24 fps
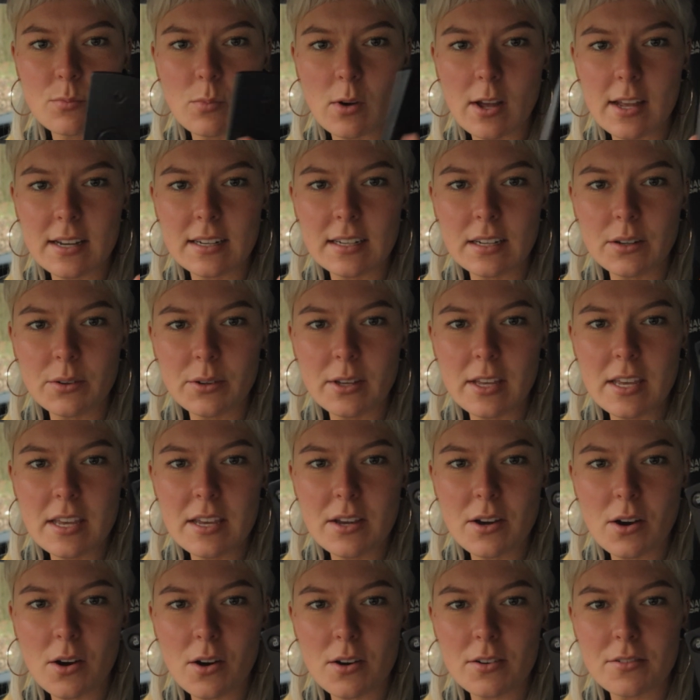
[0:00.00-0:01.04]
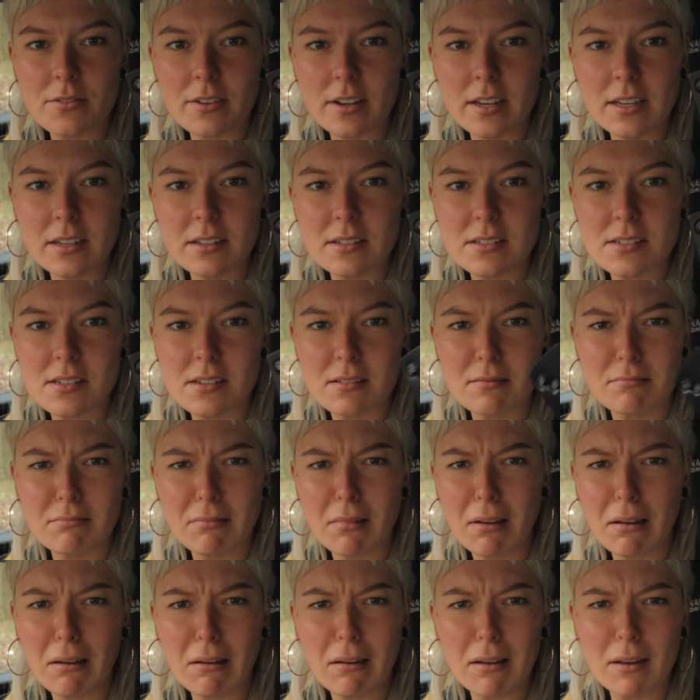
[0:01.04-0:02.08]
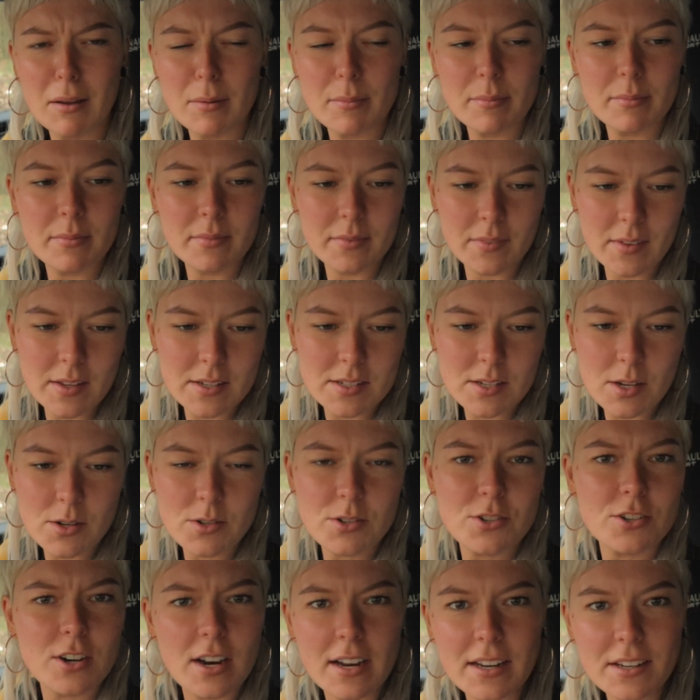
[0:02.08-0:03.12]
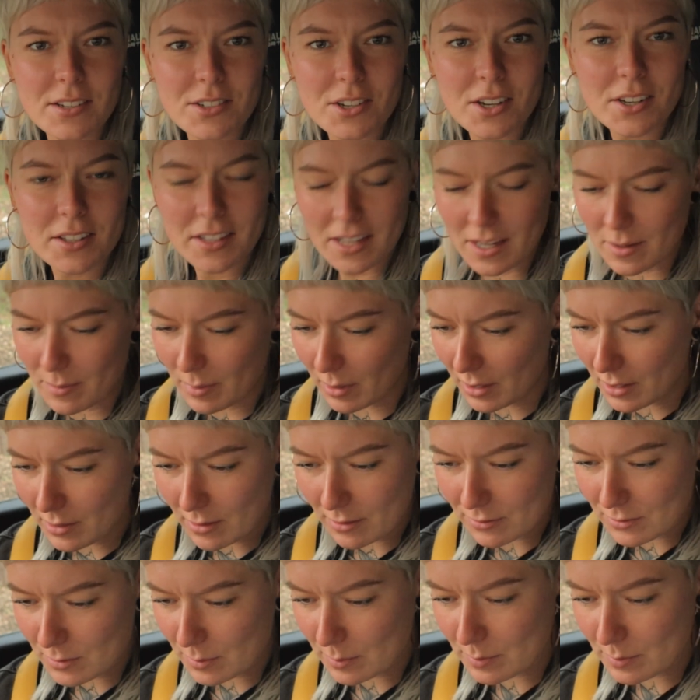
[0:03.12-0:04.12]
weird little keycard things. They're so strange, aren't they? But you have to